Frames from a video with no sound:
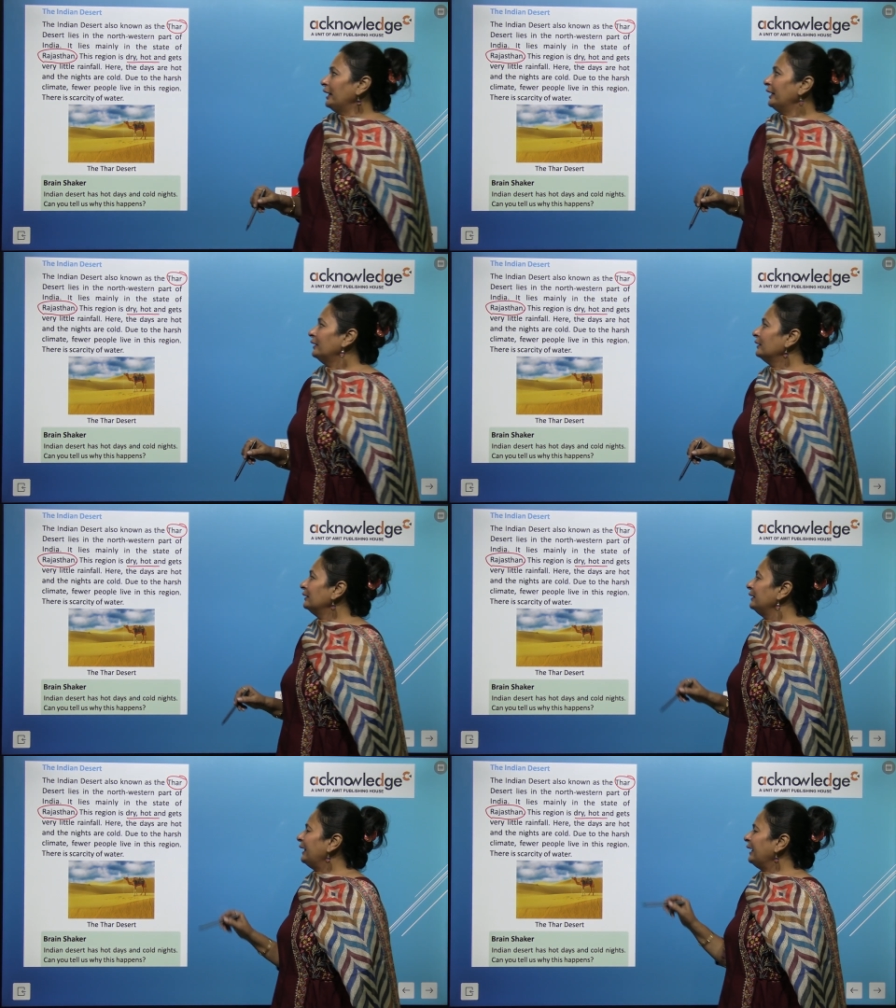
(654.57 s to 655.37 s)
Here
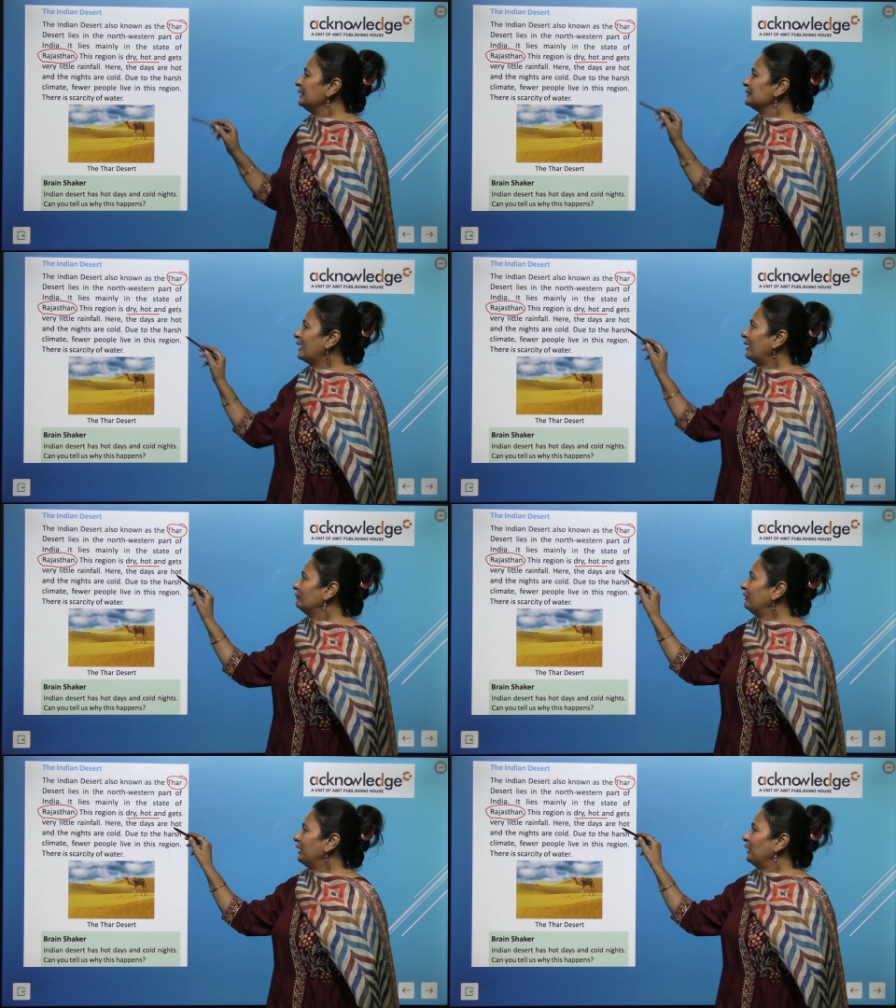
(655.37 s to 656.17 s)
the days
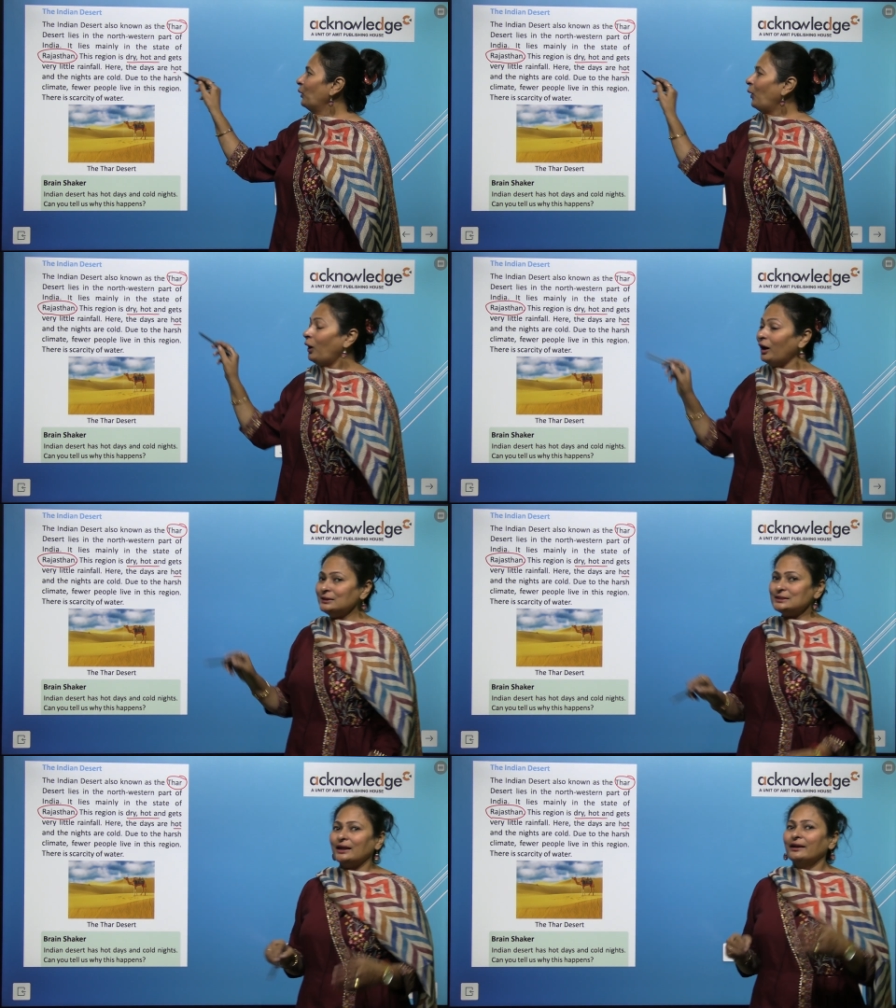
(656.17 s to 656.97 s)
are very
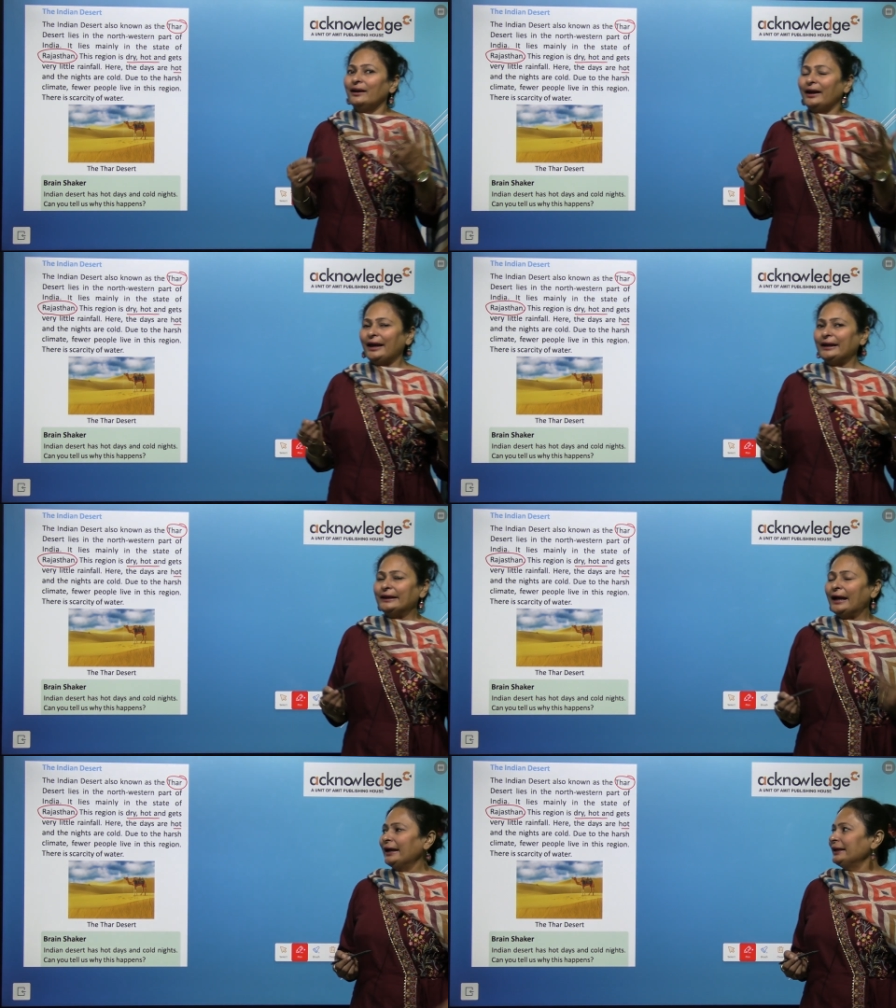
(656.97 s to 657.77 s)
hot
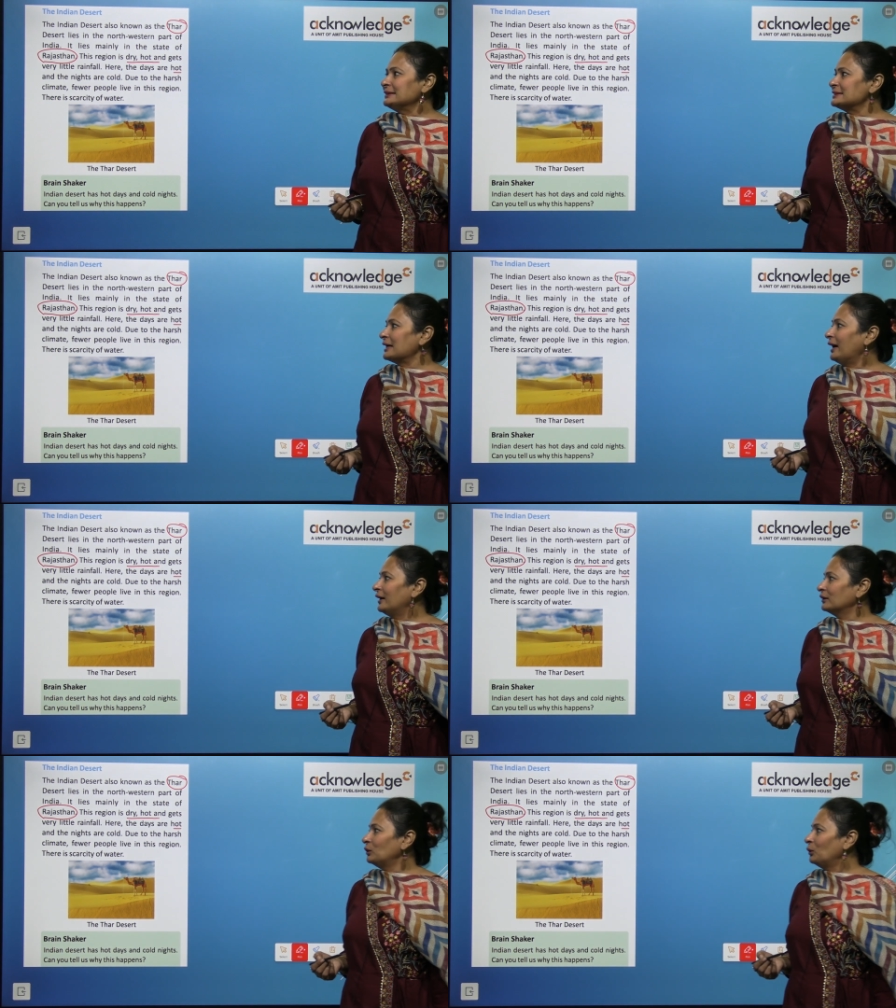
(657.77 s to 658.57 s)
and nights
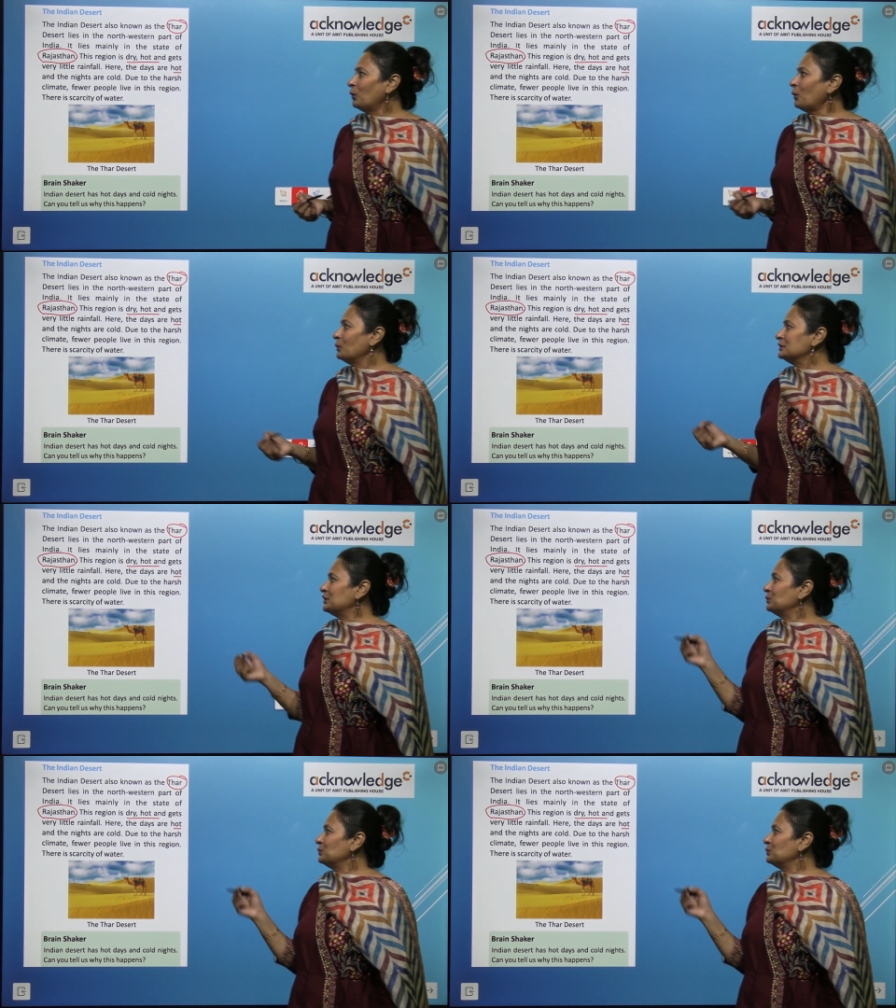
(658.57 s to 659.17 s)
are cold.